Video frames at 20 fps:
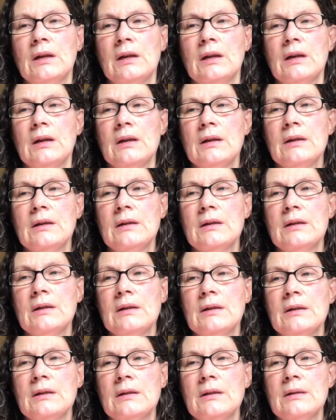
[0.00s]

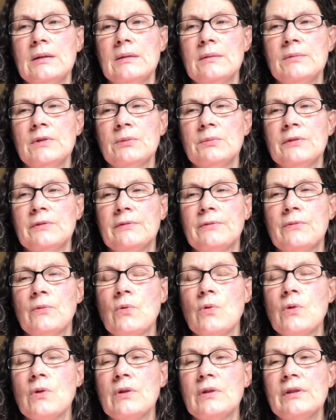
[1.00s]
Number
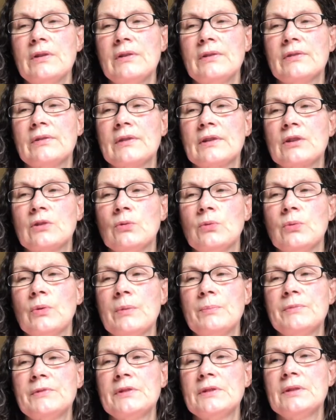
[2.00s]
4 is the
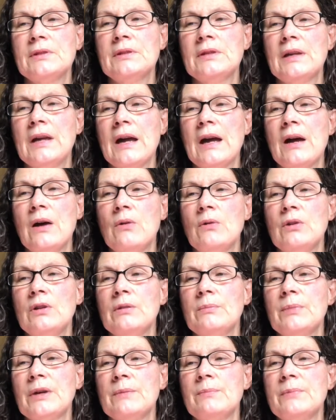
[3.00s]
Cryptid Cowl
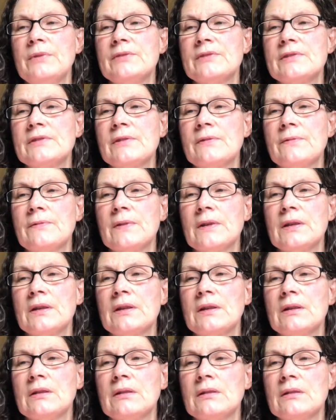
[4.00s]
by Pacific
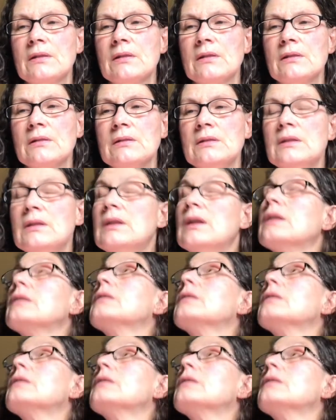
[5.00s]
Knit